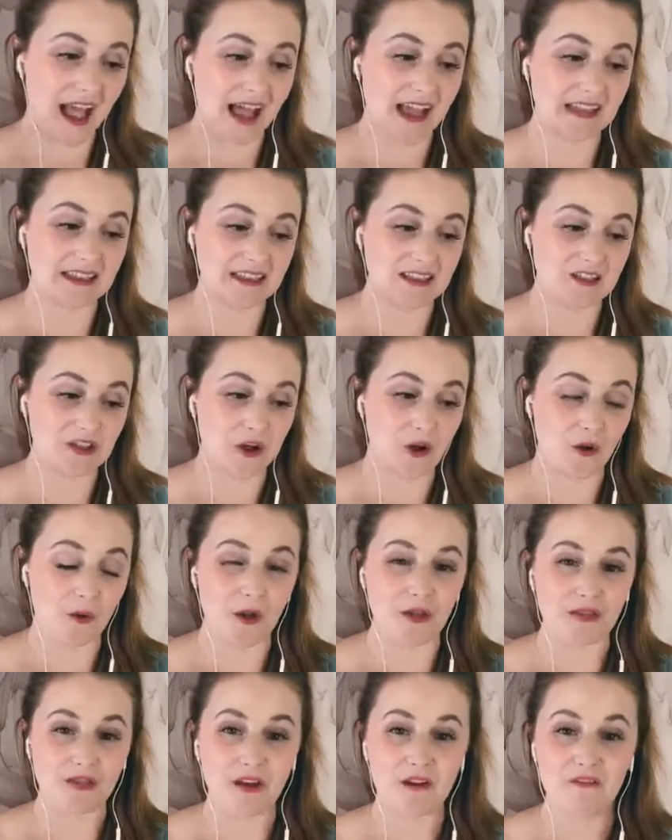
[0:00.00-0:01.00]
And
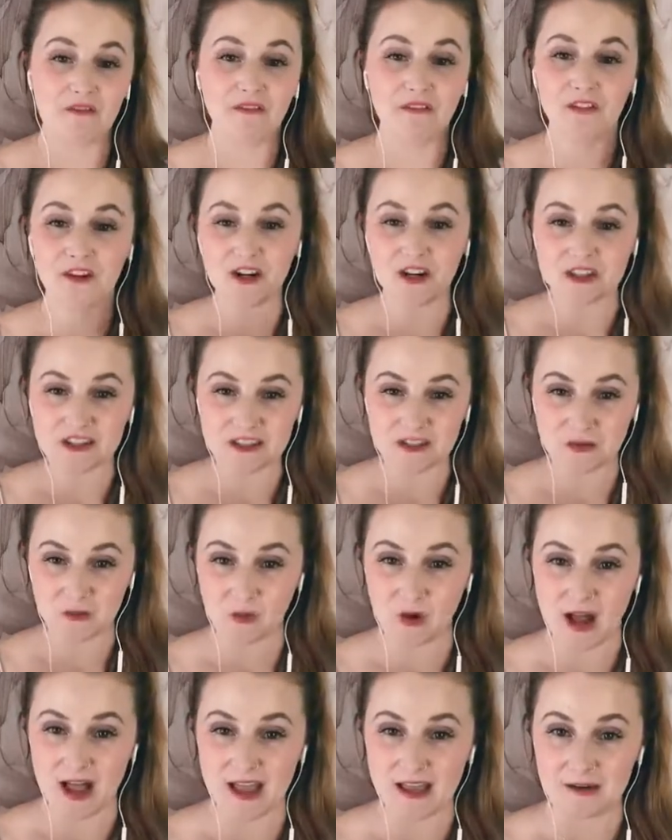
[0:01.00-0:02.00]
so the first
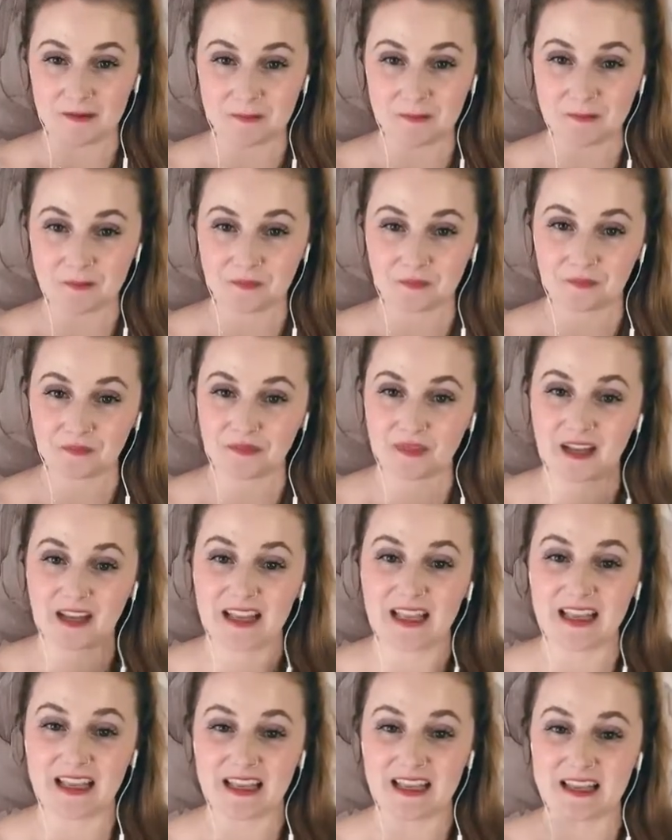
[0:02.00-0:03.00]
one
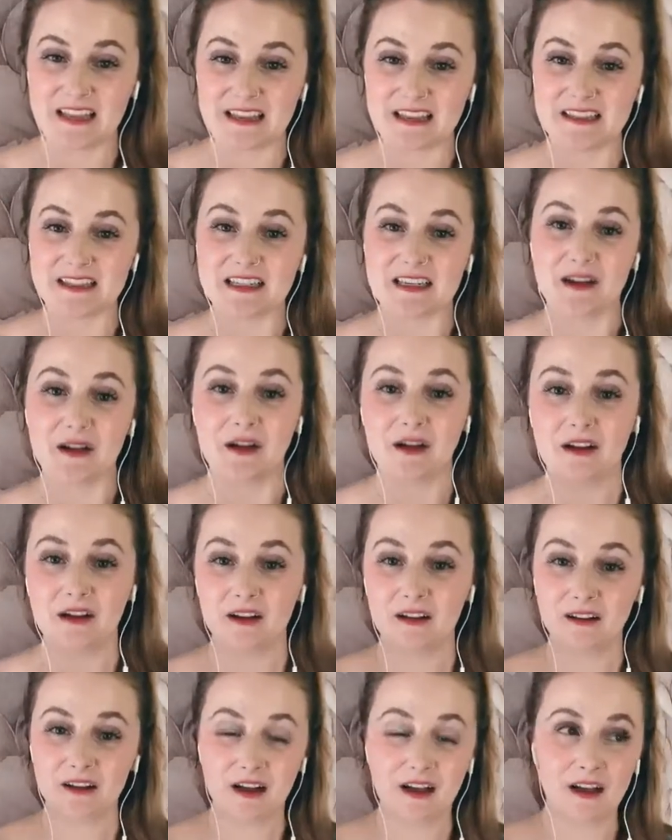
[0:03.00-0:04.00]
is
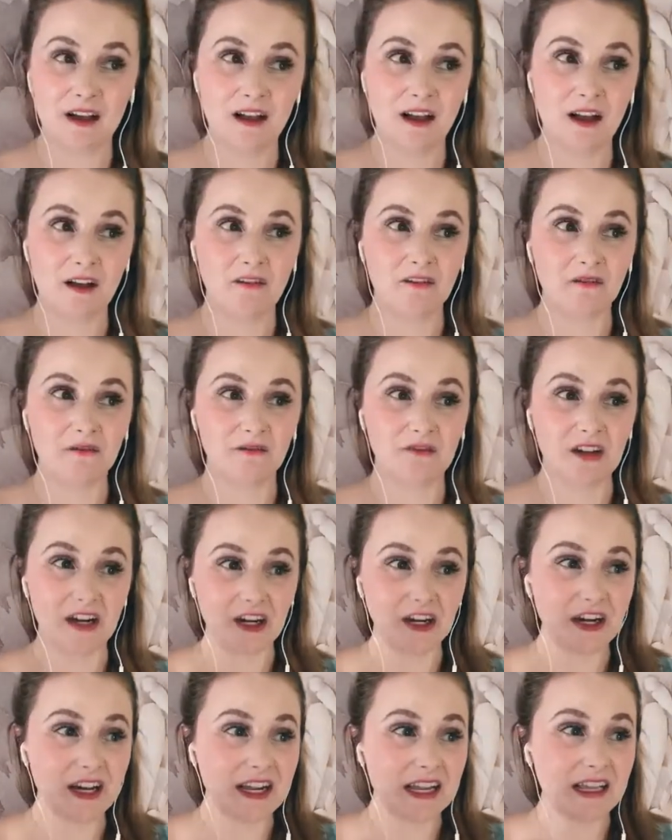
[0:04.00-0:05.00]

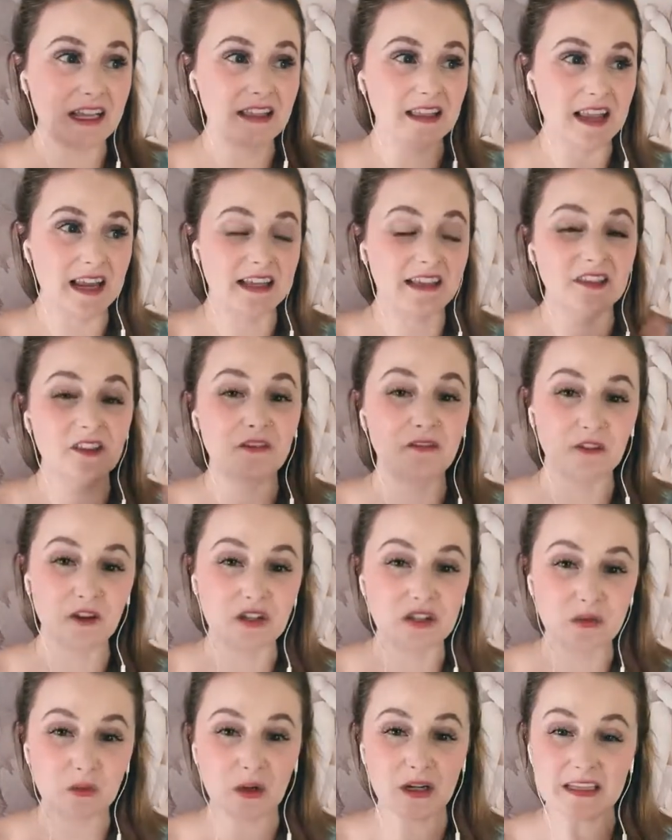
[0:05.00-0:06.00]
the
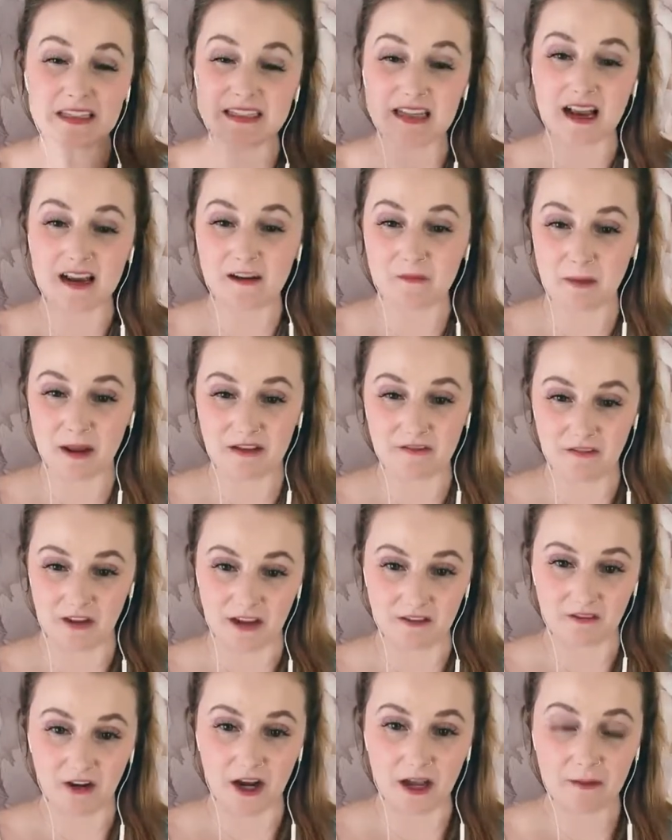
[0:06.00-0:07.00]
first one is kind of my
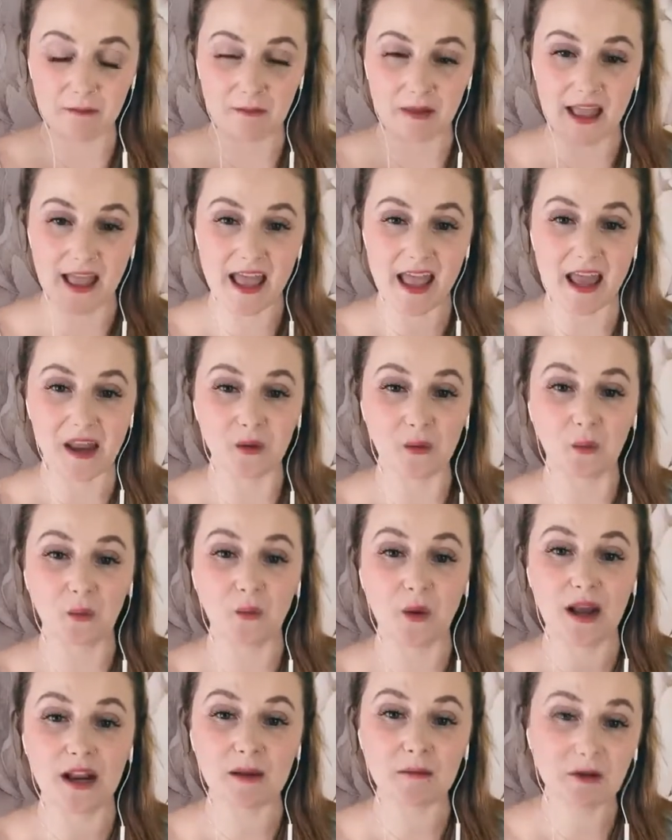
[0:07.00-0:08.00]
favorite. And
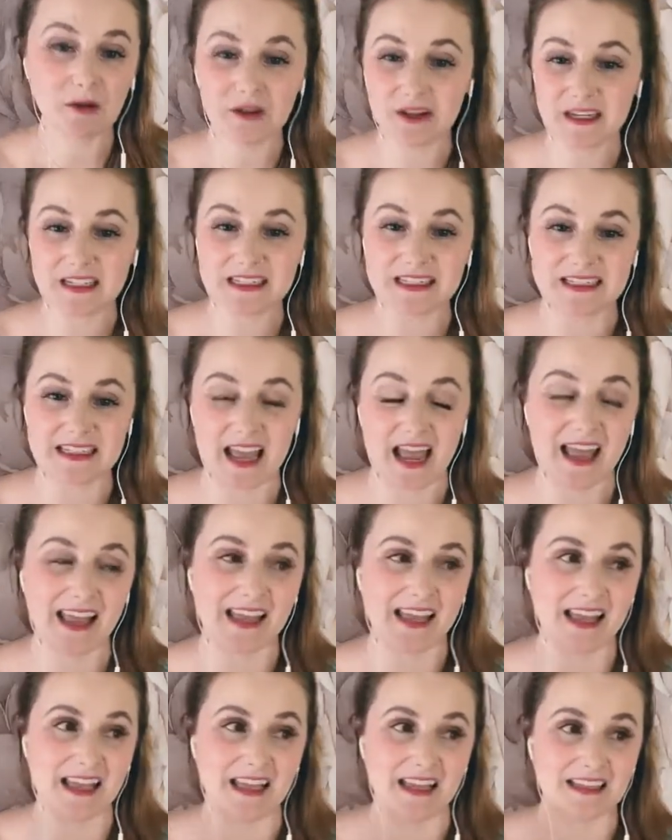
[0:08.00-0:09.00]
what I'm going to
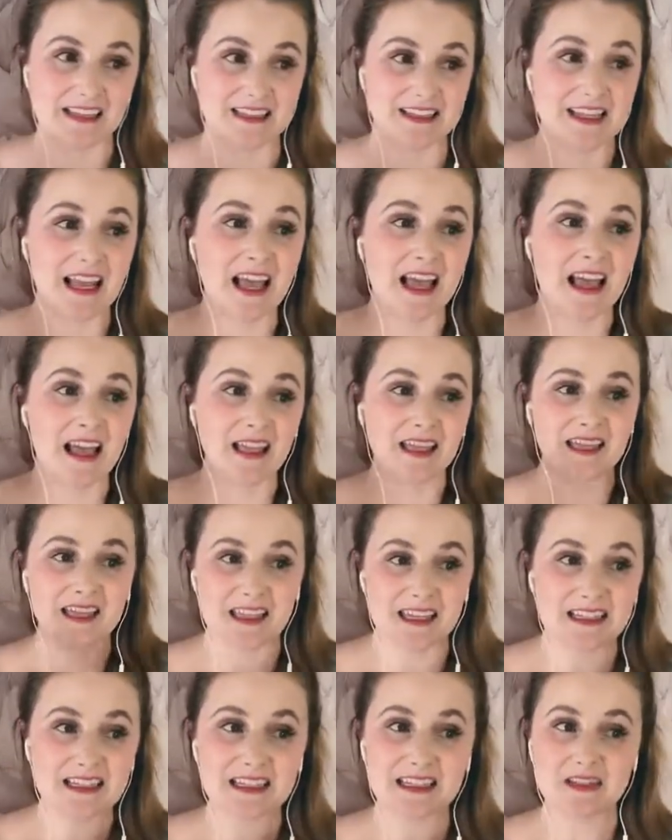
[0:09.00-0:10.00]
say is,
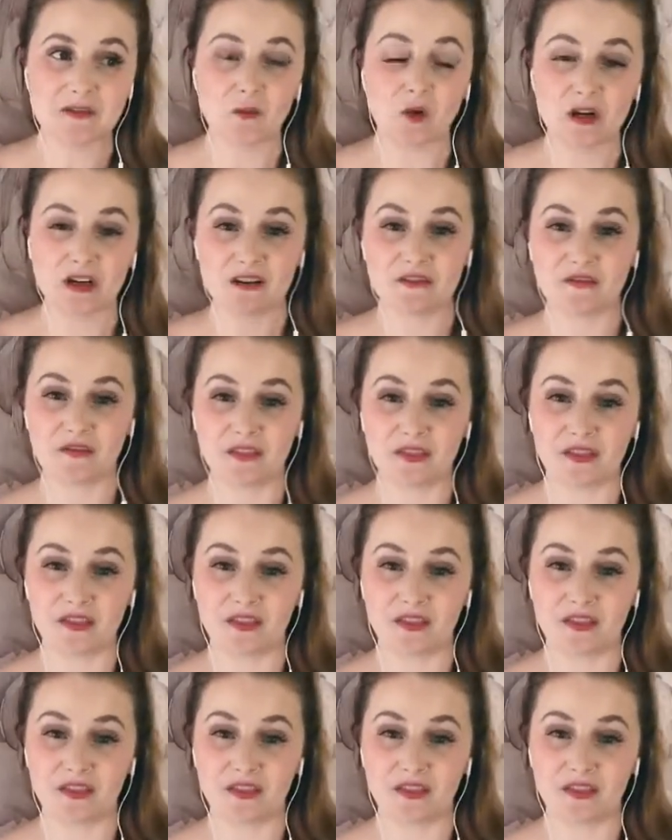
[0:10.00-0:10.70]
this is one of